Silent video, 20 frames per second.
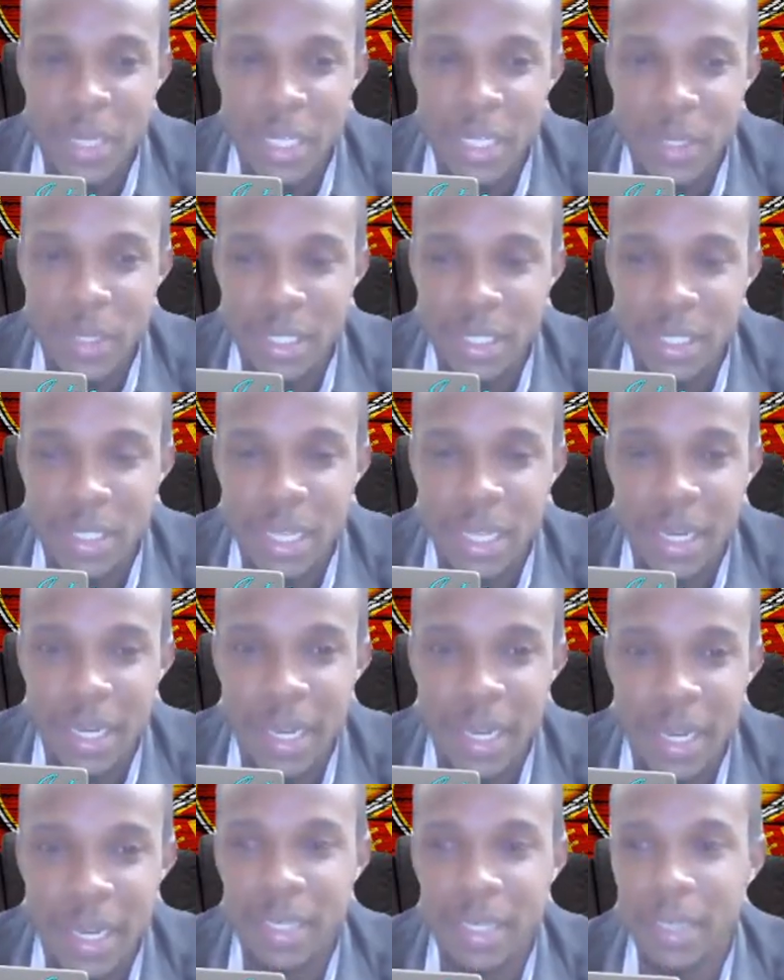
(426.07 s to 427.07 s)
us is not like
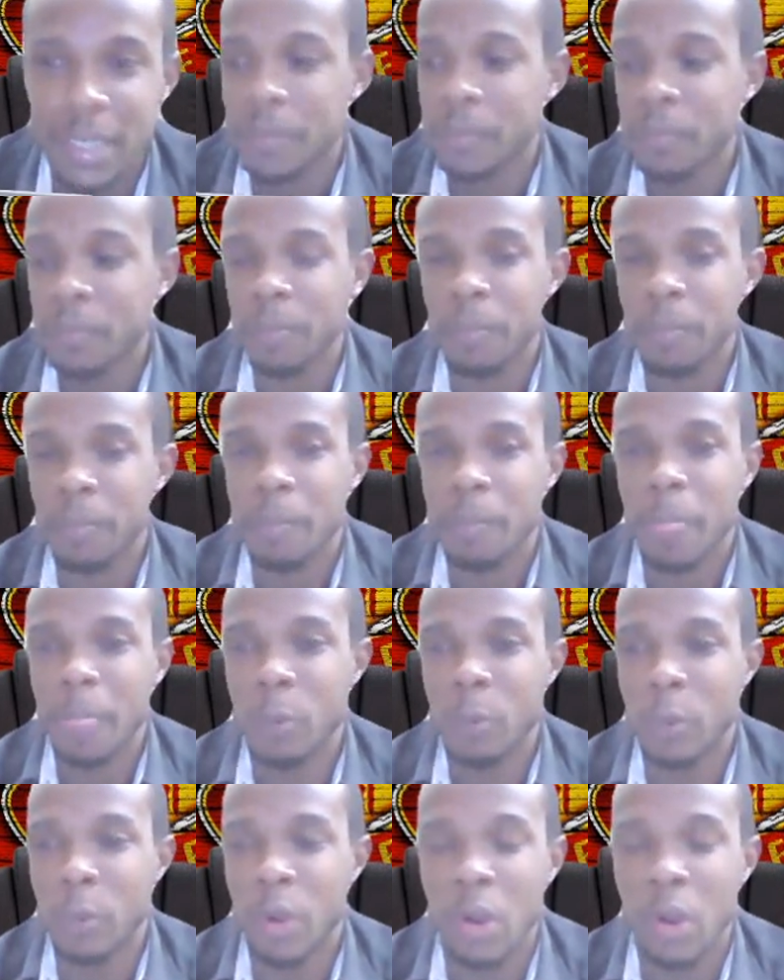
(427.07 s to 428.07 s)
say
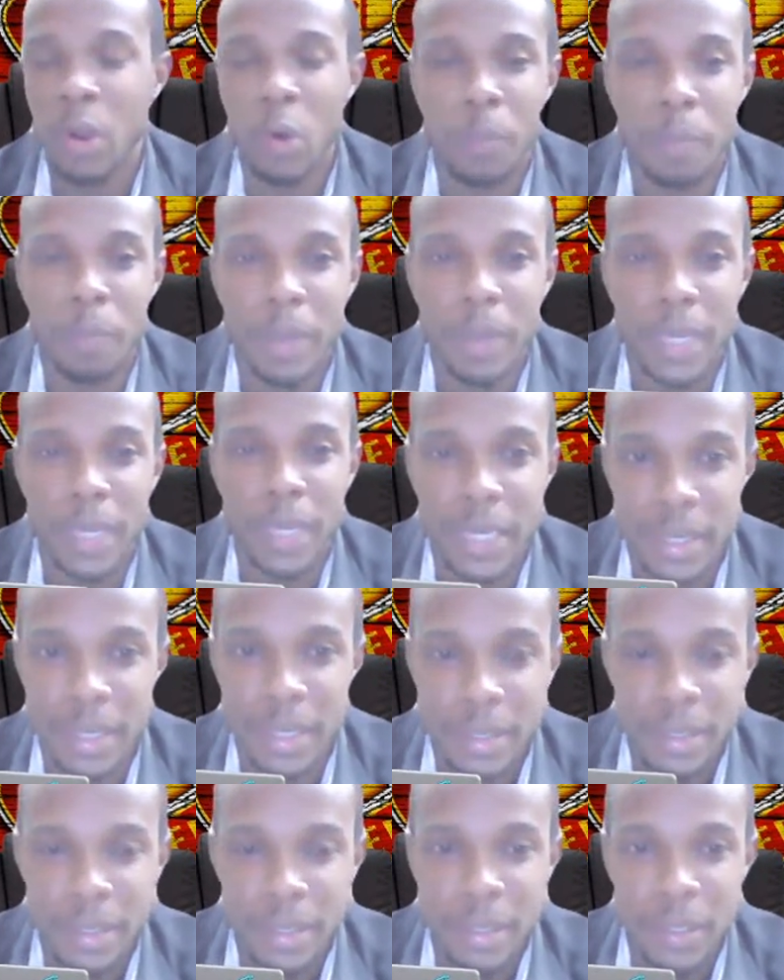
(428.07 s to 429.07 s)
we were outplayed.
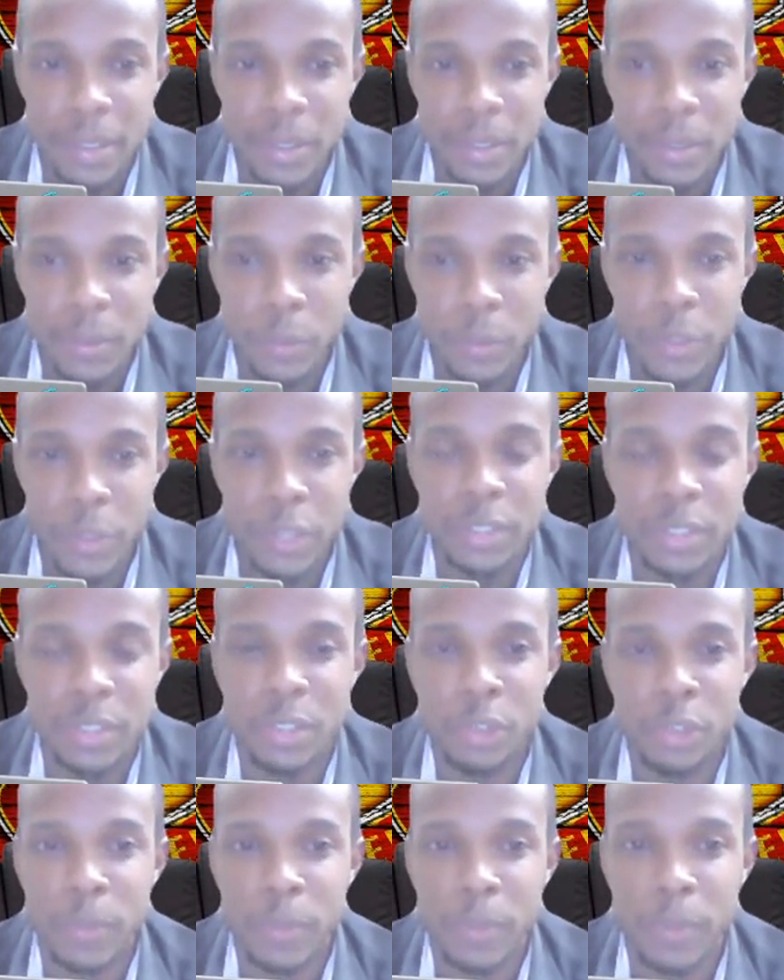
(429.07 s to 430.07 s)
We were just
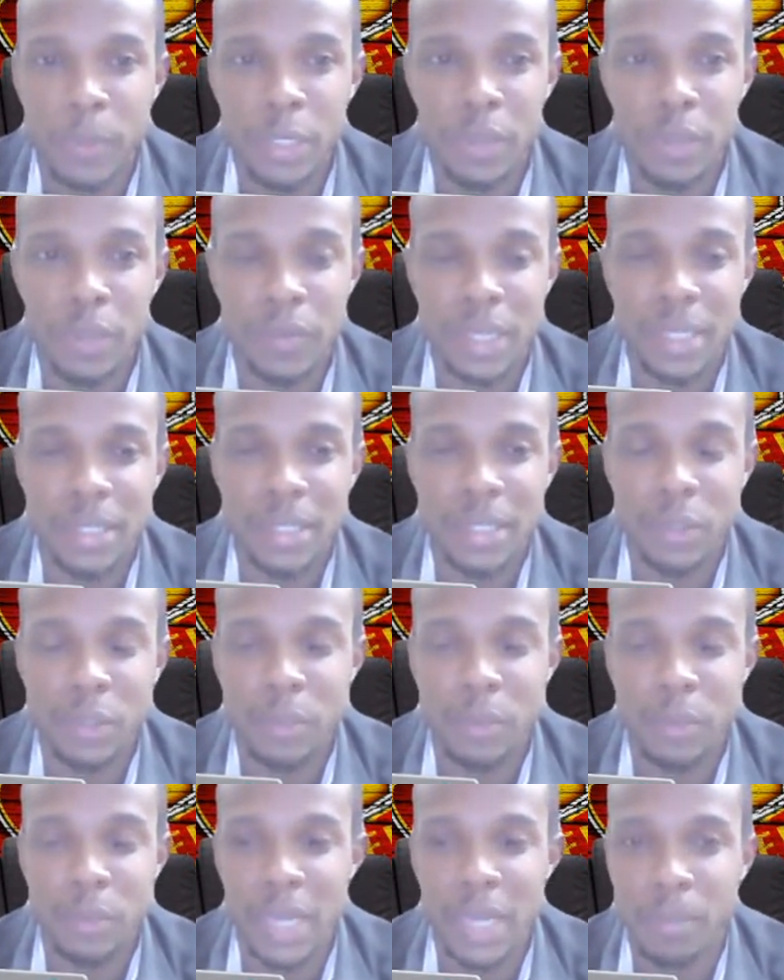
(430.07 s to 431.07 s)
stupid enough
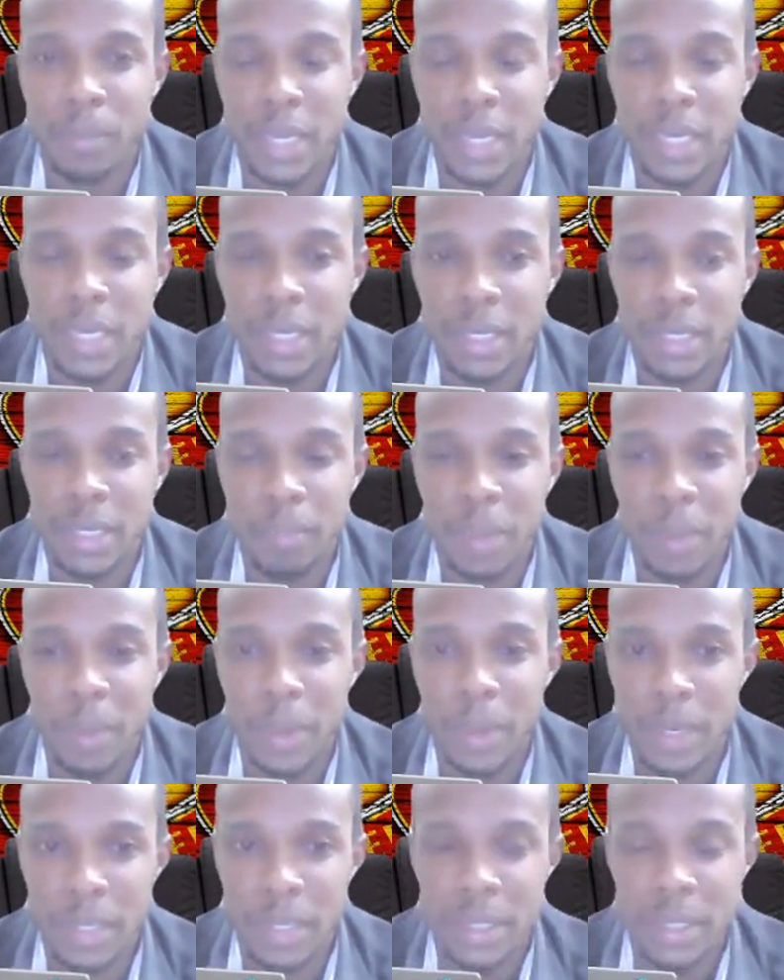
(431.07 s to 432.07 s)
not to make the
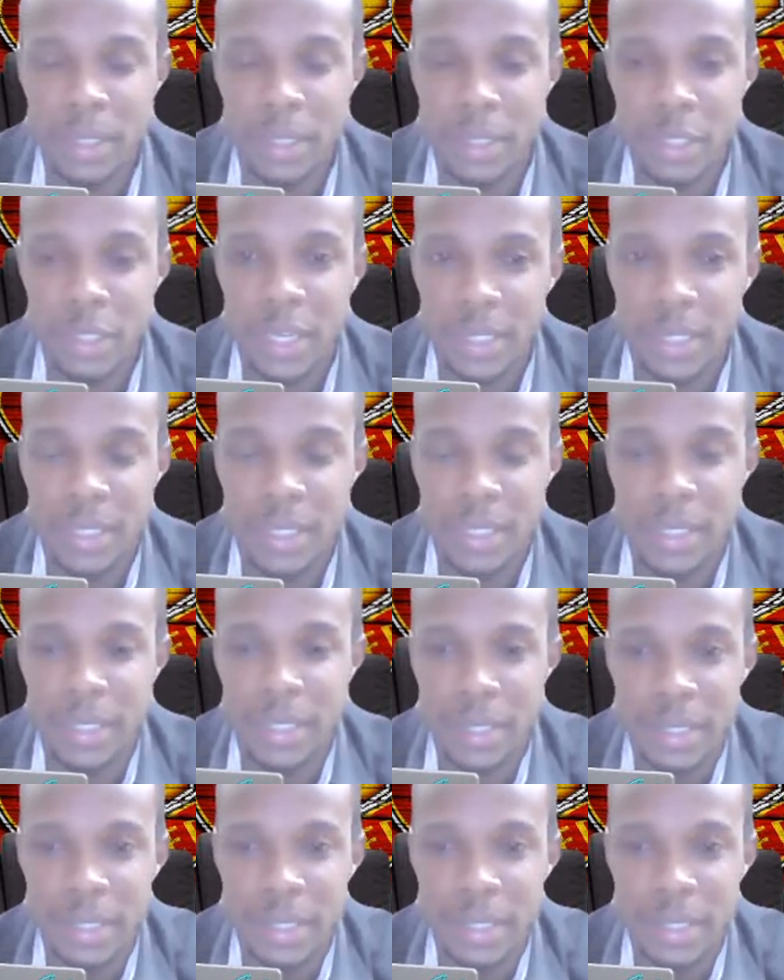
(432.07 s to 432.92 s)
proper choices.